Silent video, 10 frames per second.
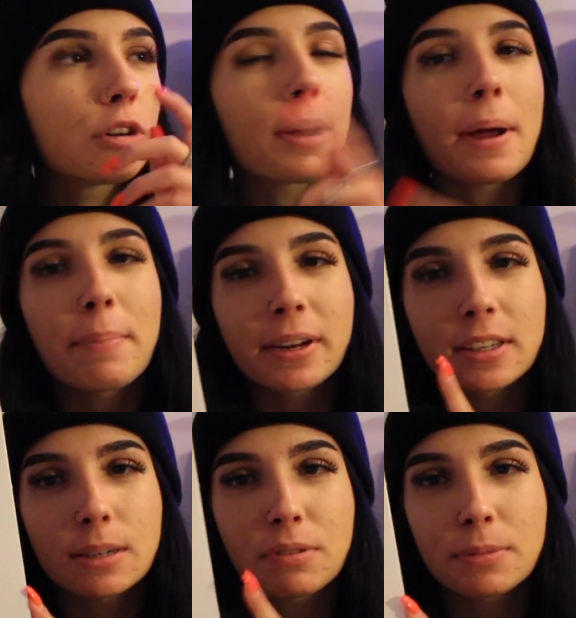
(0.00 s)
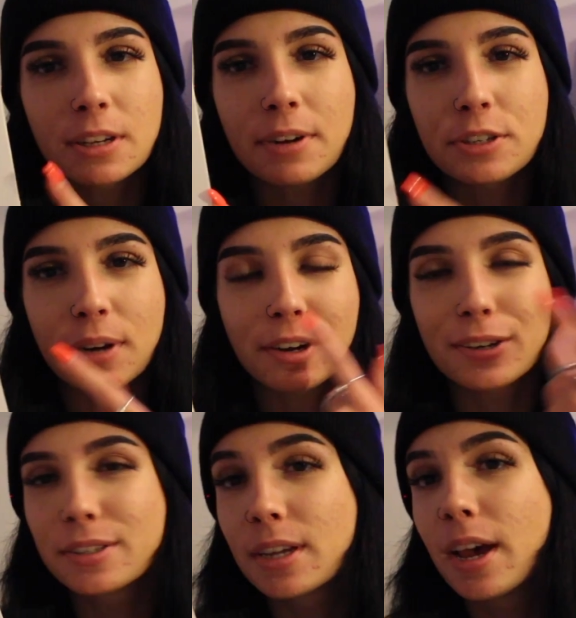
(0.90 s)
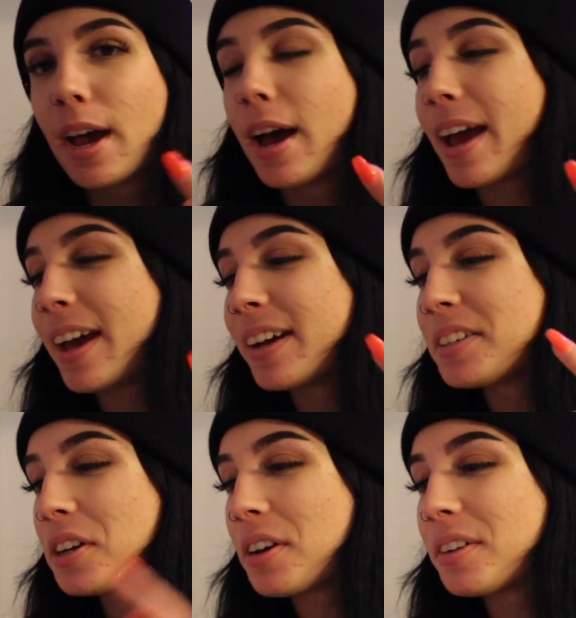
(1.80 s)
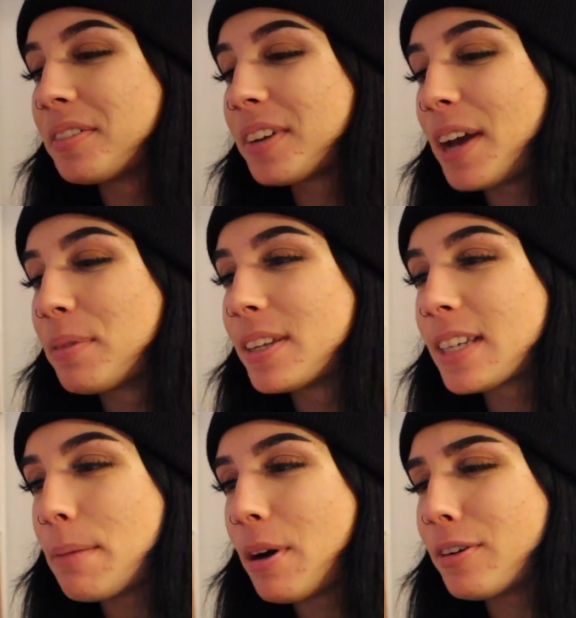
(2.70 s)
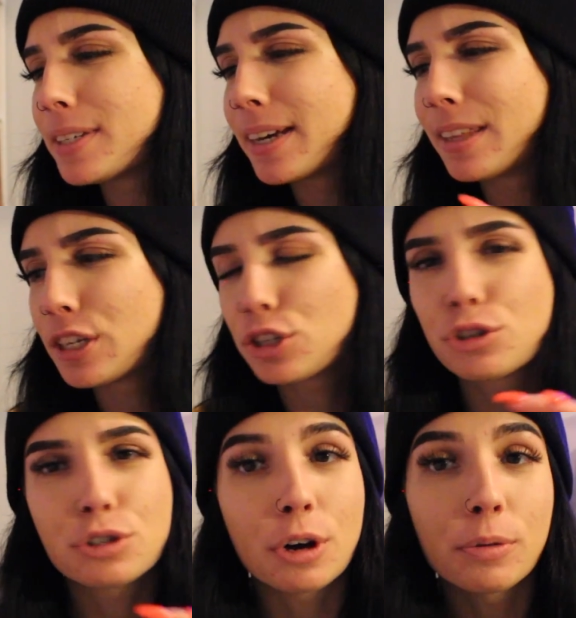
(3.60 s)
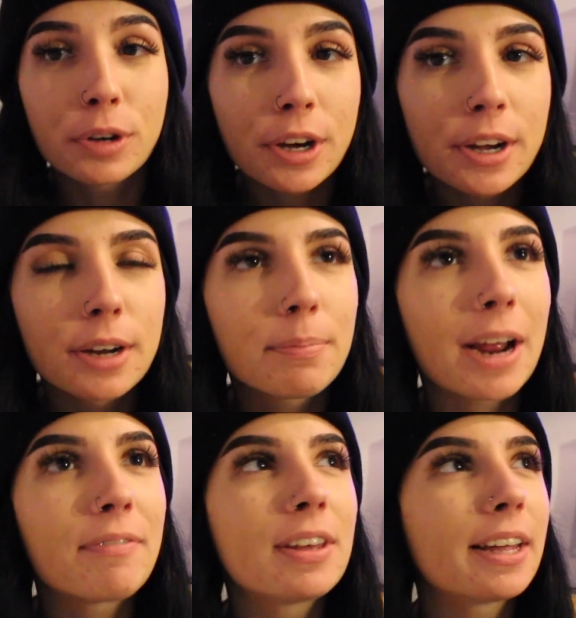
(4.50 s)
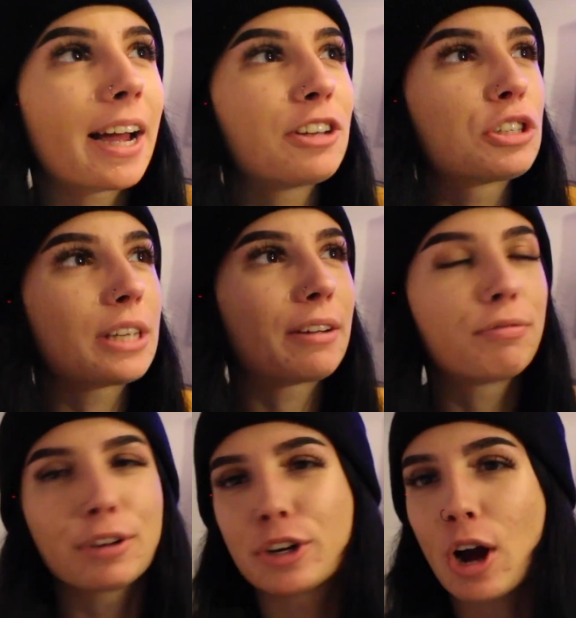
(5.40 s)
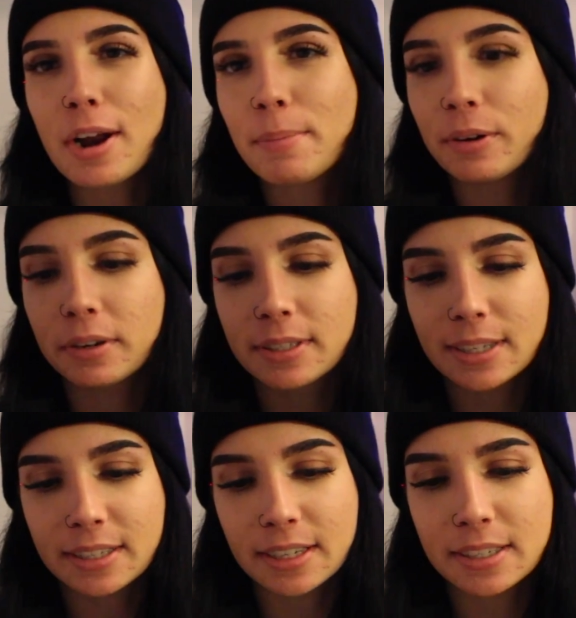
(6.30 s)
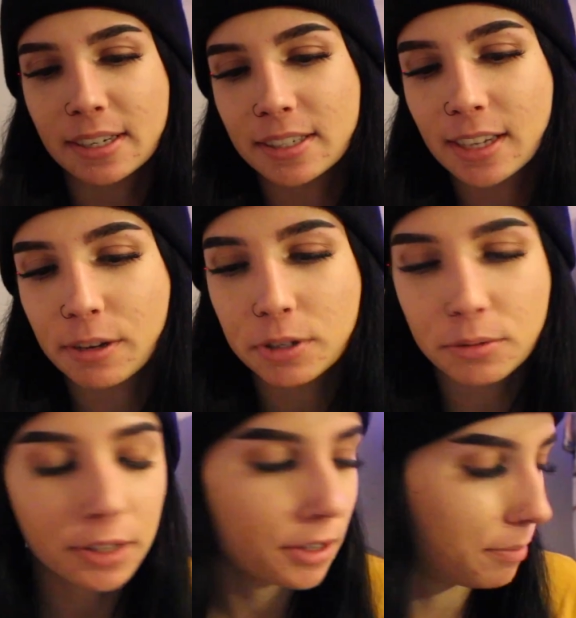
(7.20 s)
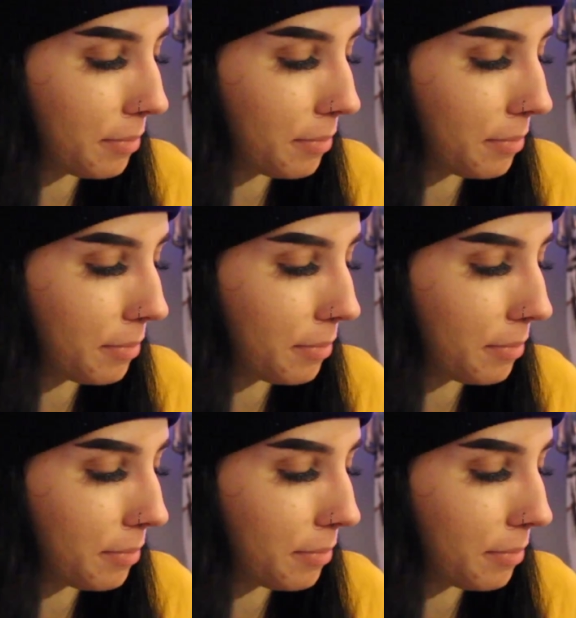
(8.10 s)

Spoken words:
I picked this up from Sunrise Records, and okay, when this came out I was like, this is so good, but I feel like I just like forgot about its existence. Like it wasn't really